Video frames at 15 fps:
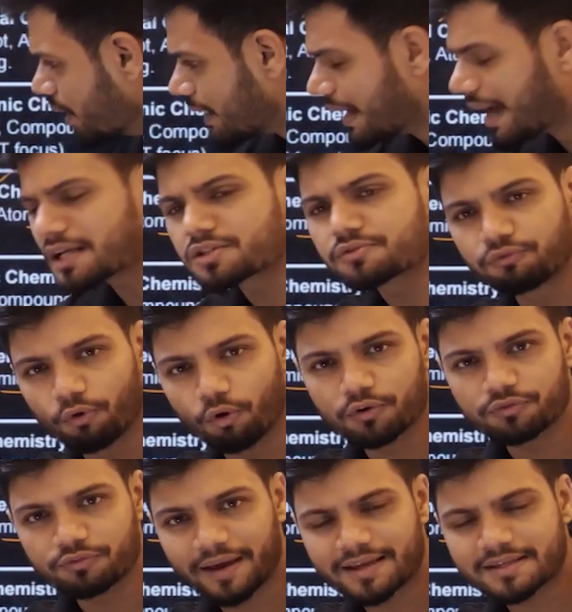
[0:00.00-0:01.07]
last four
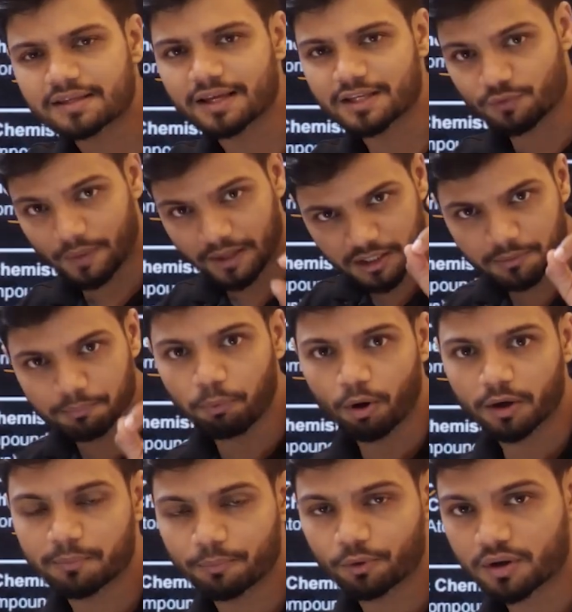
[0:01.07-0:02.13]
phase is very
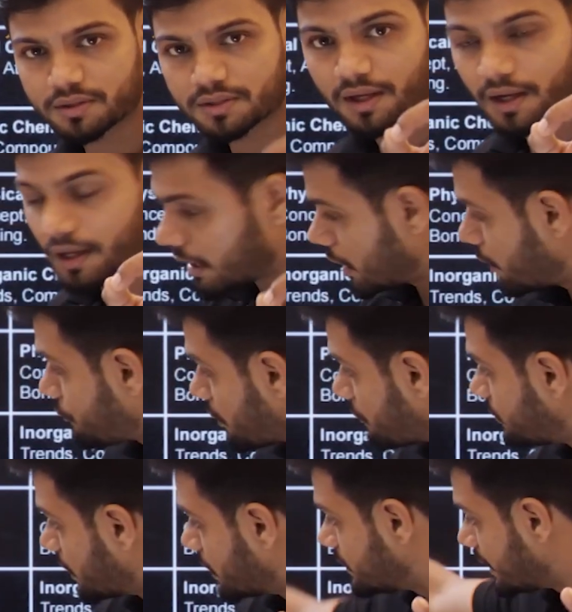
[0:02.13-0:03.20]
important, because if you have
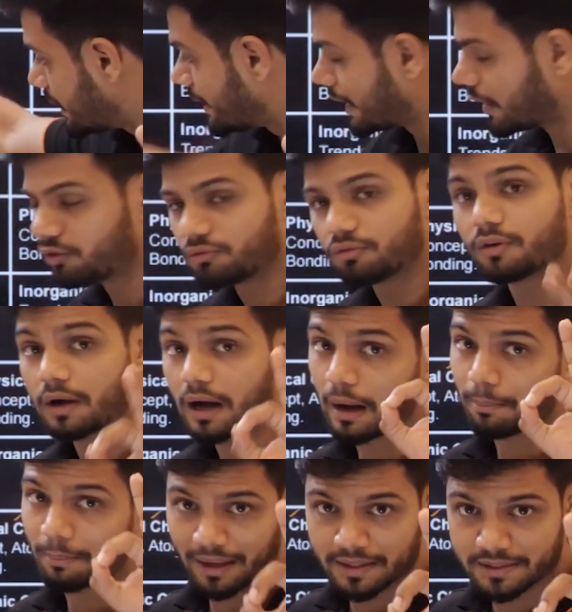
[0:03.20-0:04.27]
done till now,
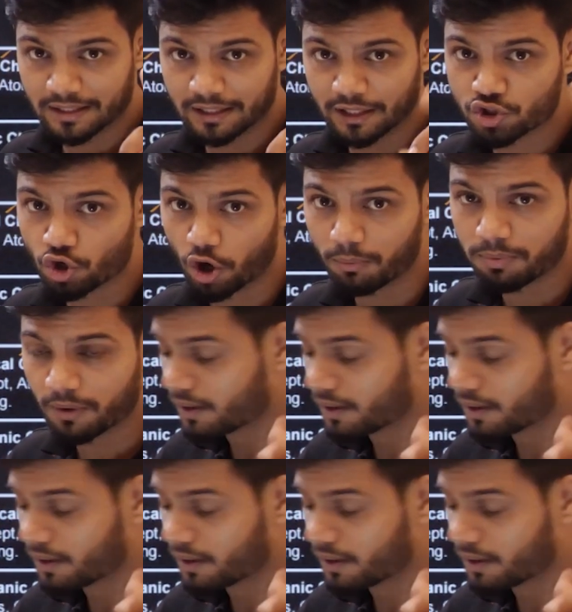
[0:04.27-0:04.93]
amazingly job.